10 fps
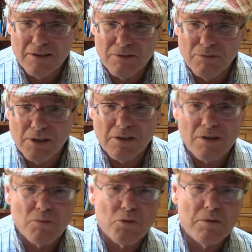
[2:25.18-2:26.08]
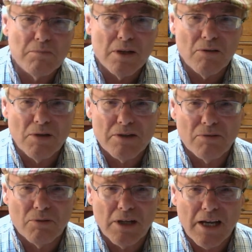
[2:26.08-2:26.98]
Realism was in many ways a
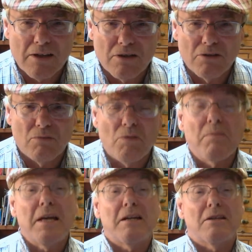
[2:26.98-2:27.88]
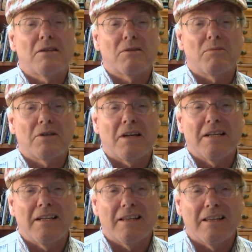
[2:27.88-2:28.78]
reaction to Romanticism, this
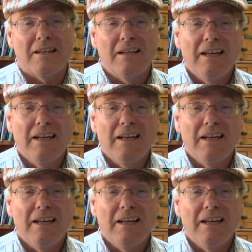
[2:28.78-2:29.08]
idea that